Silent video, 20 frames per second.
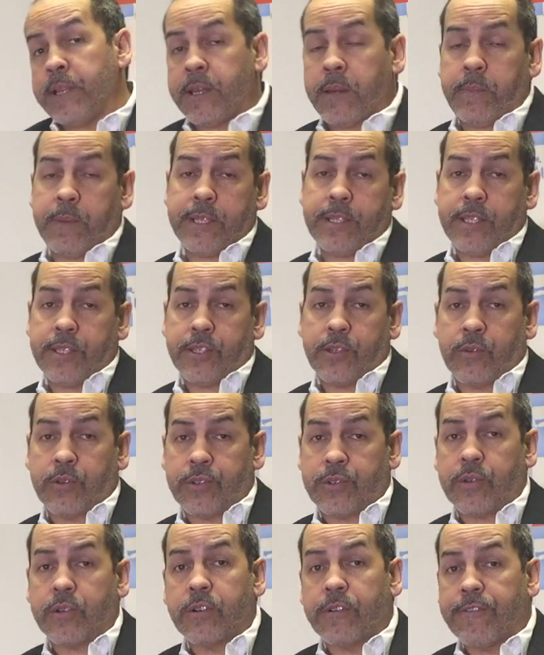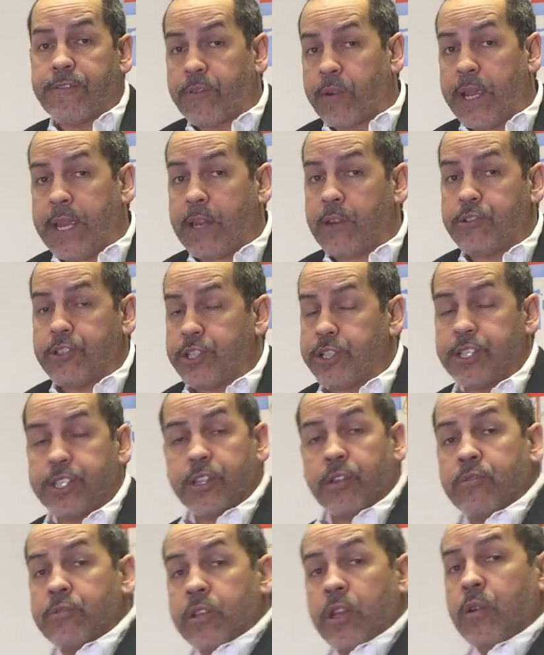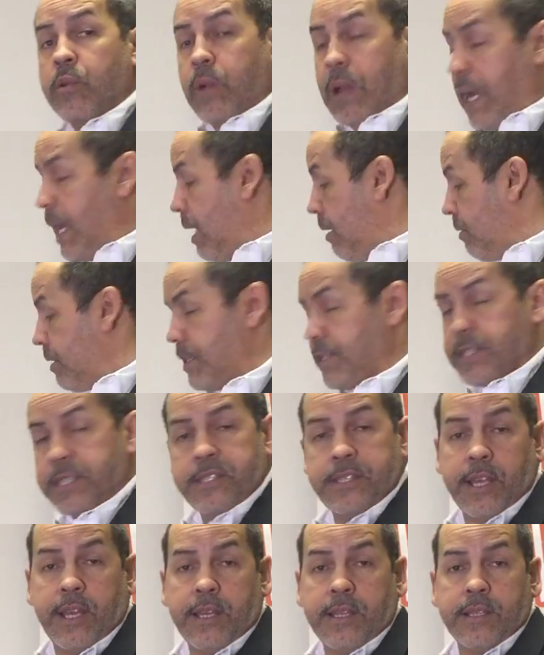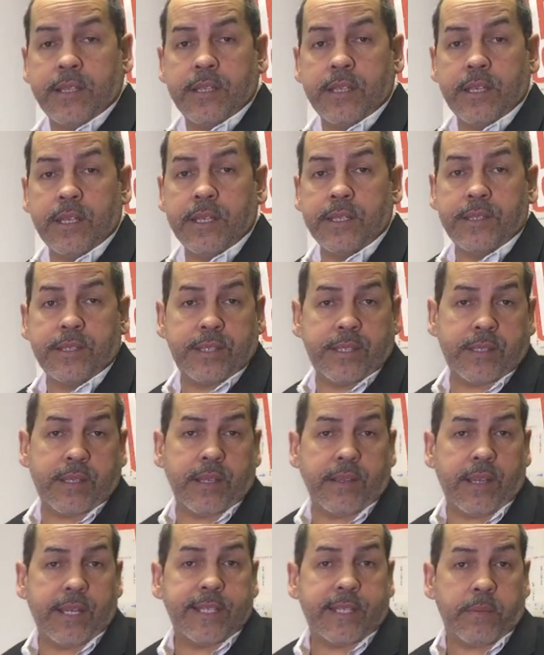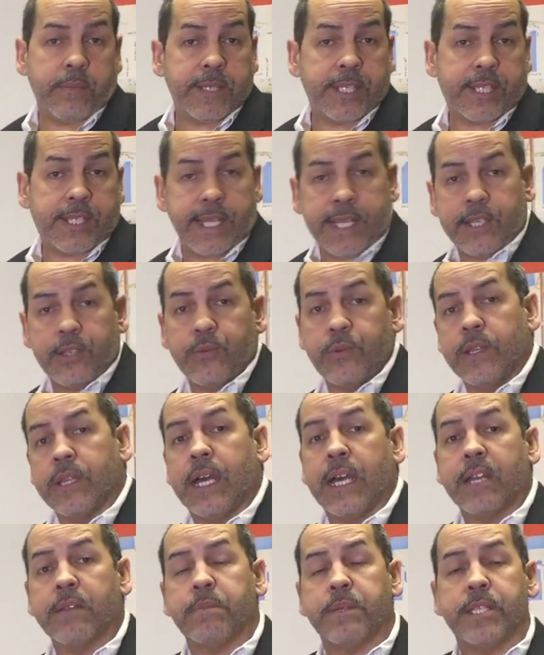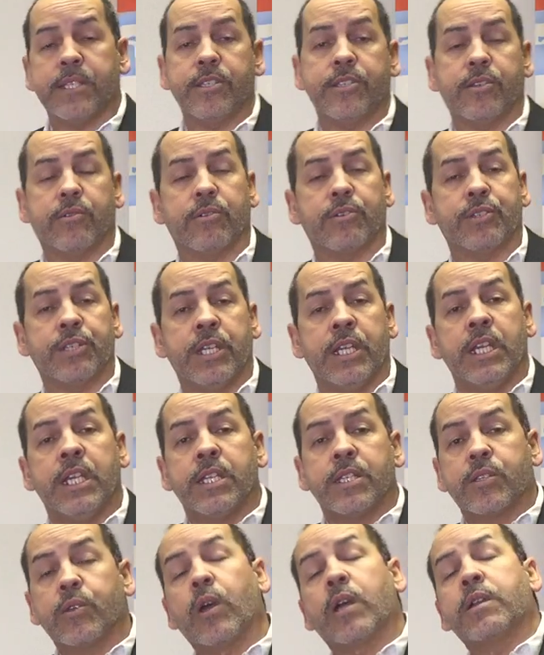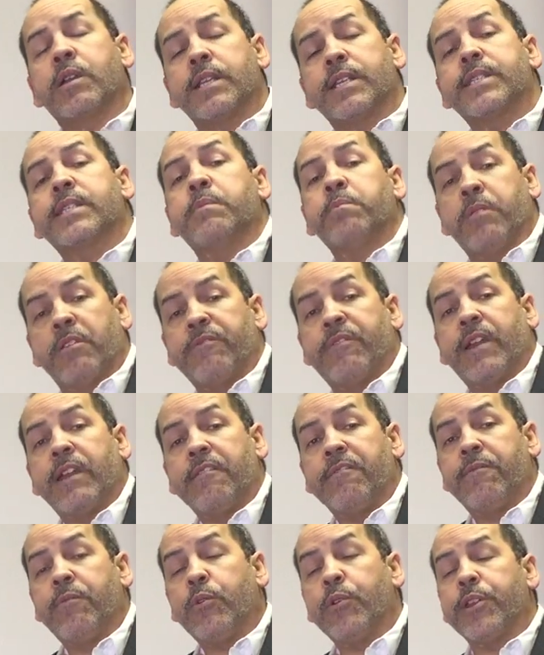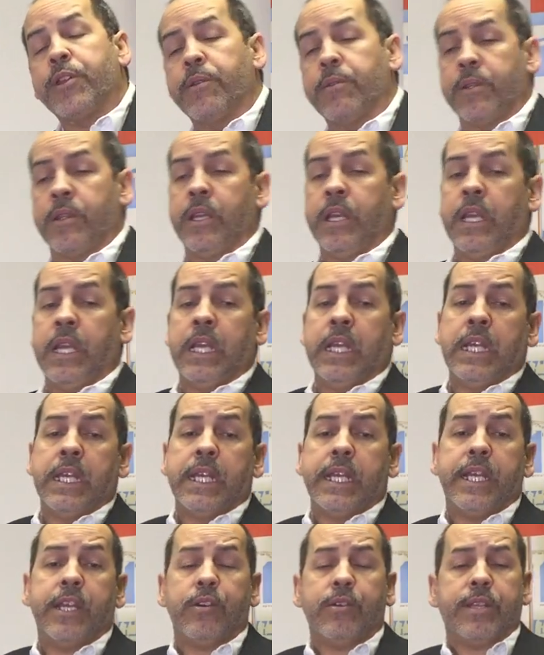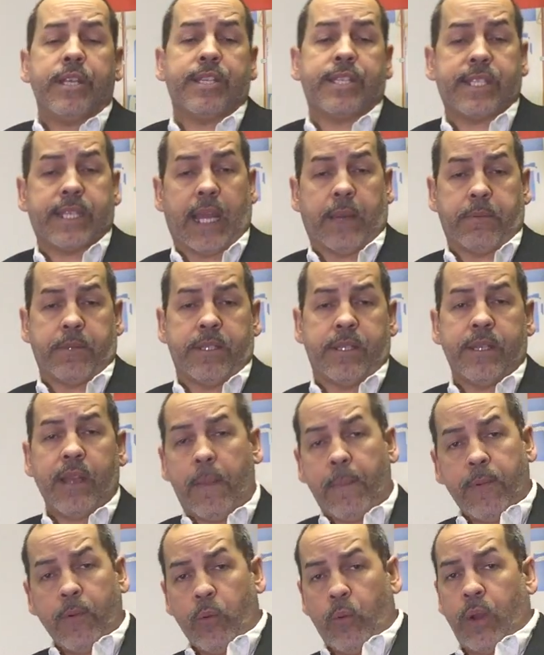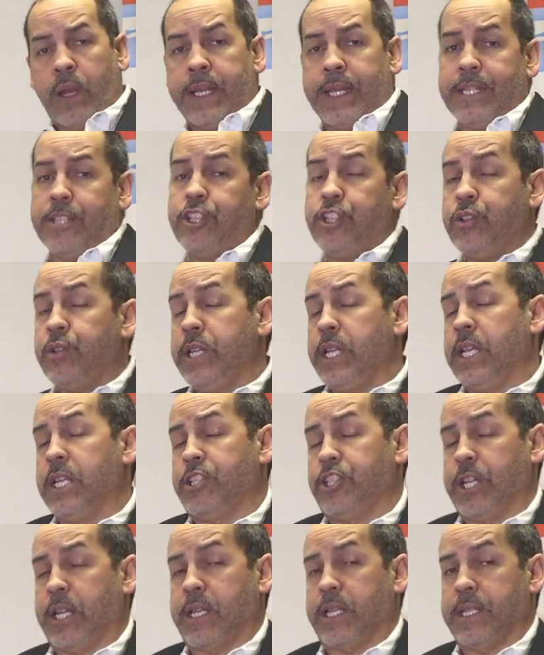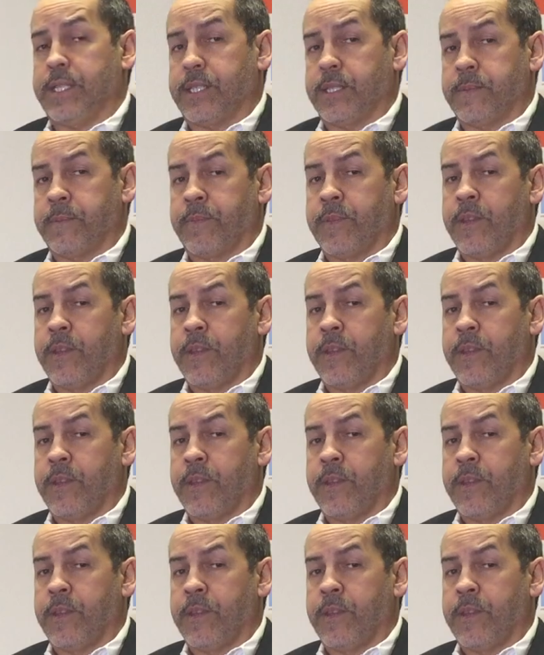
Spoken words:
business owners are afraid or just don't know how this is done. It's a mystique to a lot of business owners. So I'm going to simplify it for you. Here are the steps. Number one is you need a checklist.